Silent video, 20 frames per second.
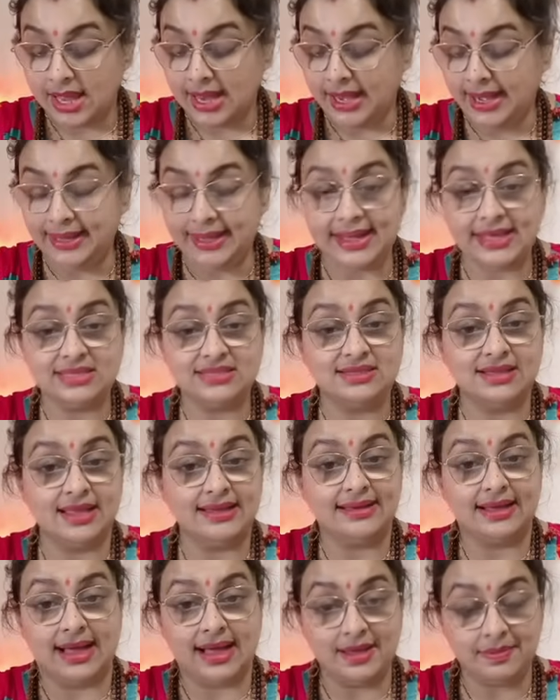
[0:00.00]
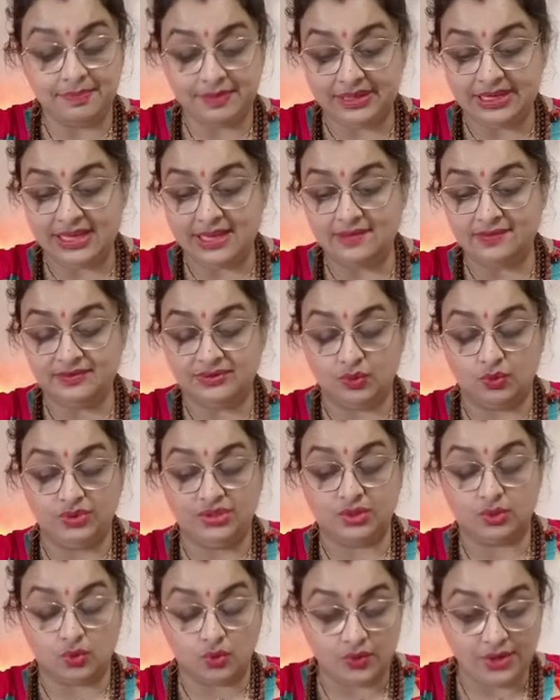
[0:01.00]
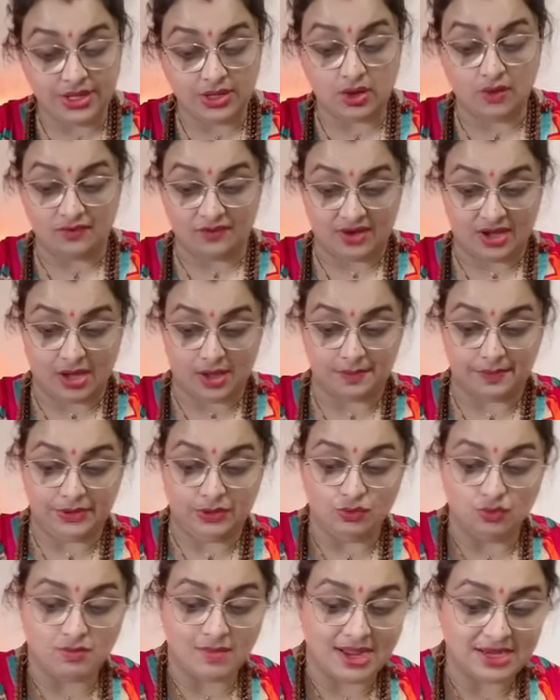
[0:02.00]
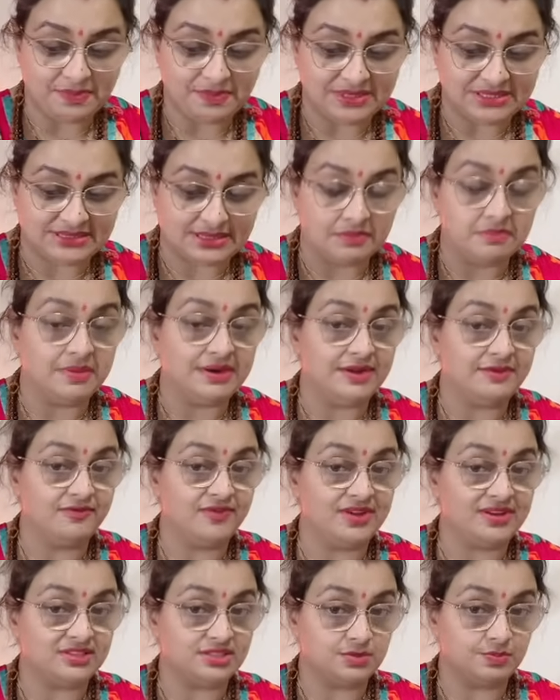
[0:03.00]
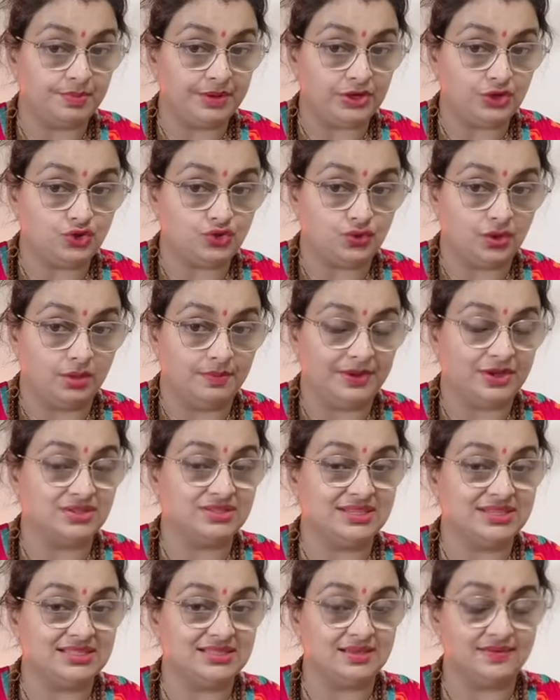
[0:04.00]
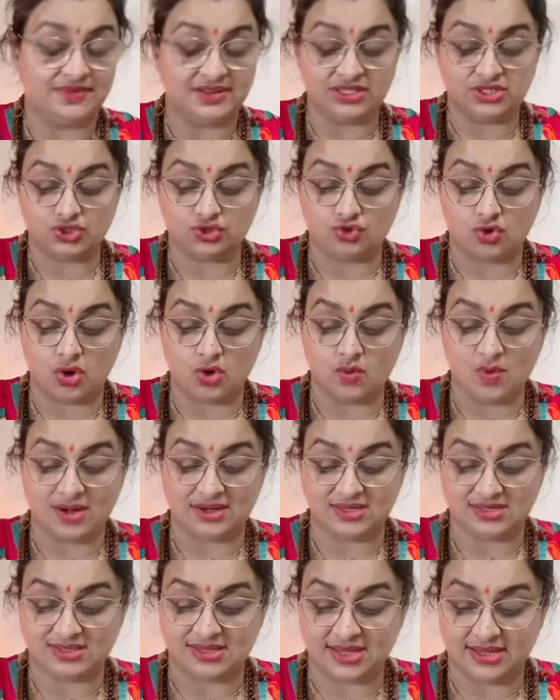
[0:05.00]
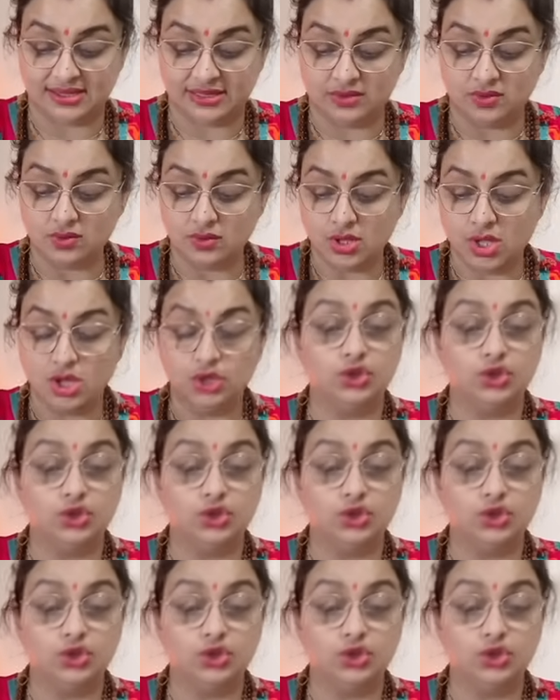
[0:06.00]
it is like i believe with the queen of cup you might be somebody very spiritual because it is a very strong water sign you know